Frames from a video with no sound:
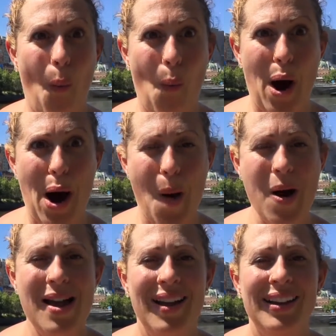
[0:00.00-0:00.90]

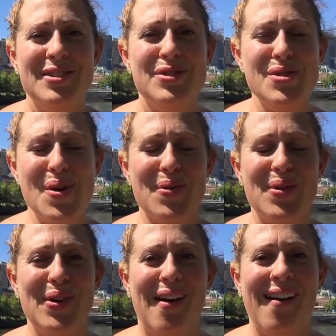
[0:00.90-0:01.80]
whoa, so
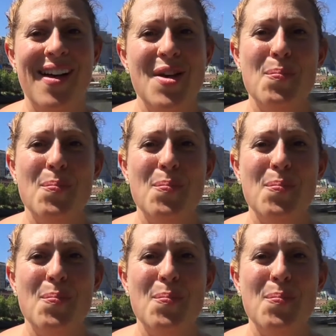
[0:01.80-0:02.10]
cool,